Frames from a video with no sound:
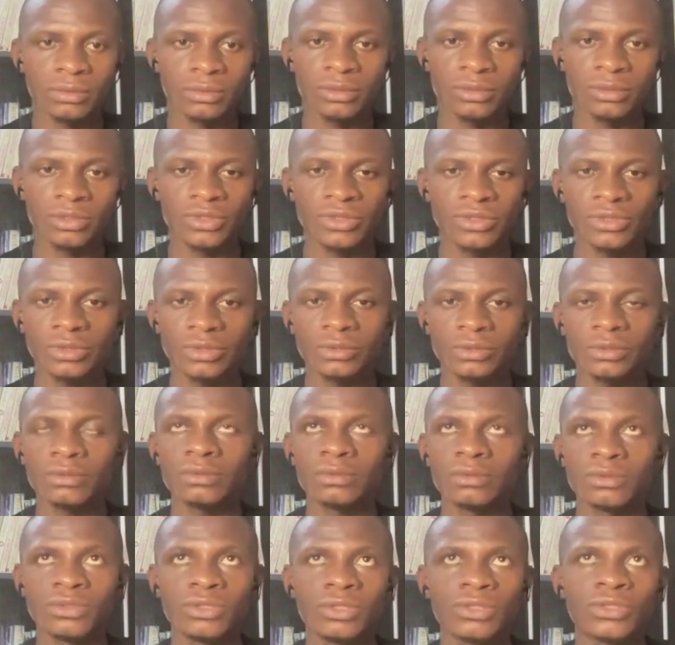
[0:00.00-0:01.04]
just
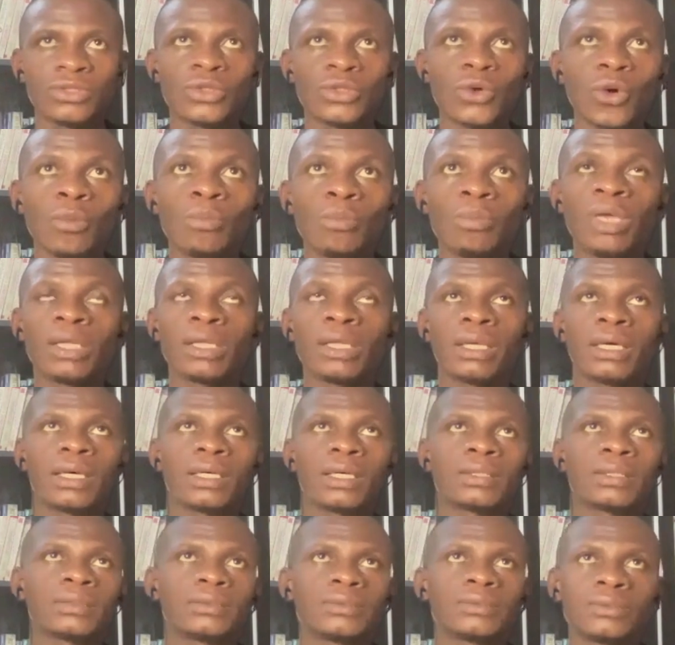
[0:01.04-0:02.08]
hoping
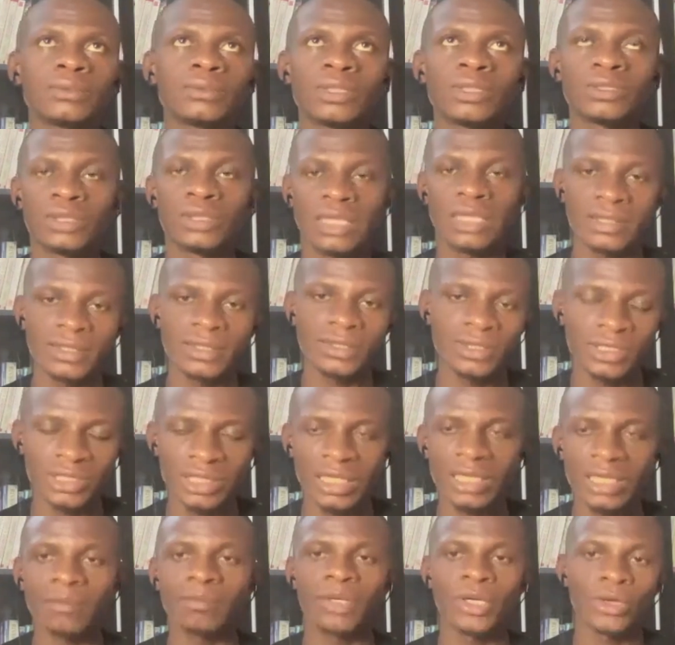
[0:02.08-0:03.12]
that let's
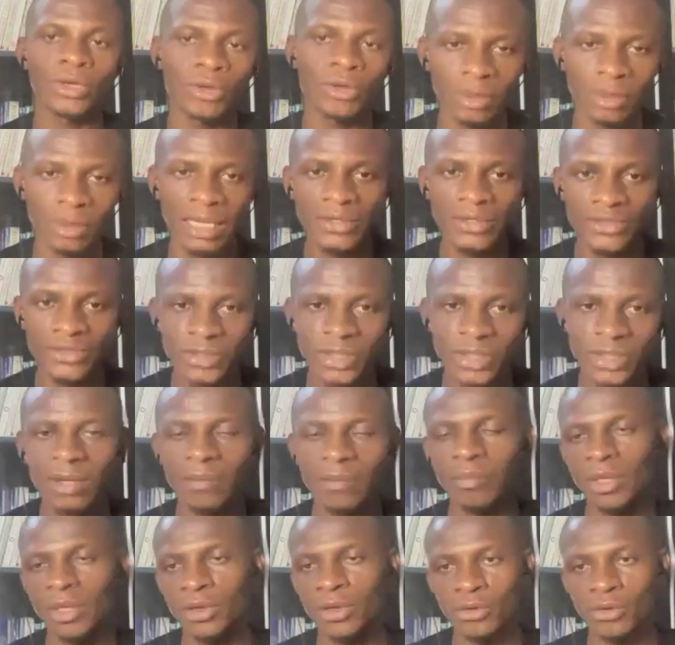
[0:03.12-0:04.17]
shall be
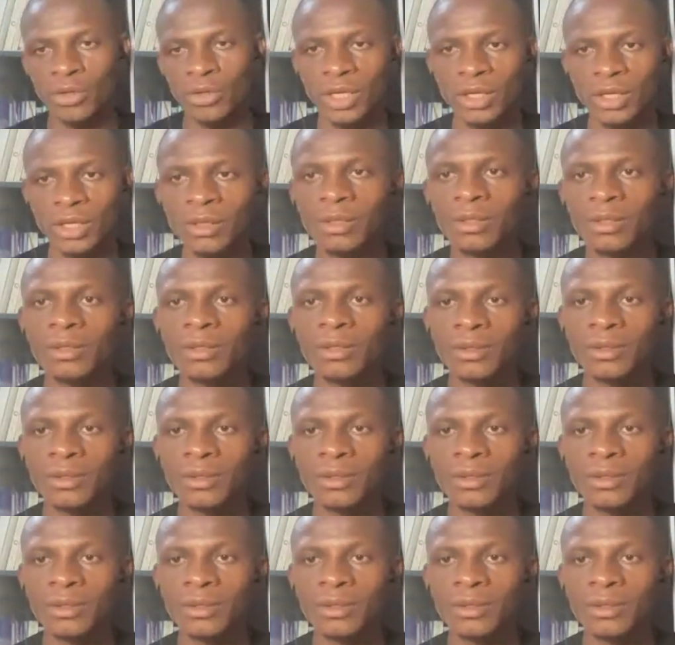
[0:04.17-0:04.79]
going.